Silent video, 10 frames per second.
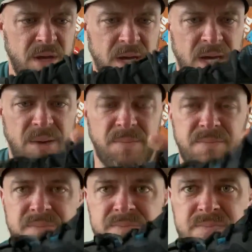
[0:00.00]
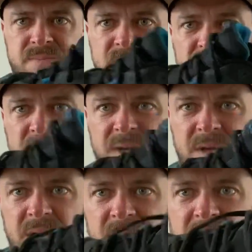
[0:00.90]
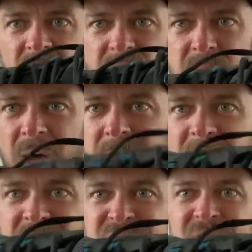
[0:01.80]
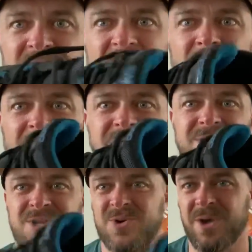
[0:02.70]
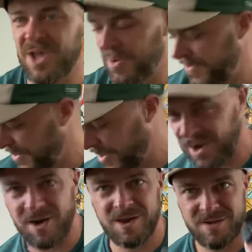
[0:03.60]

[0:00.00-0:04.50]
And I'm not sure how well this is showing up on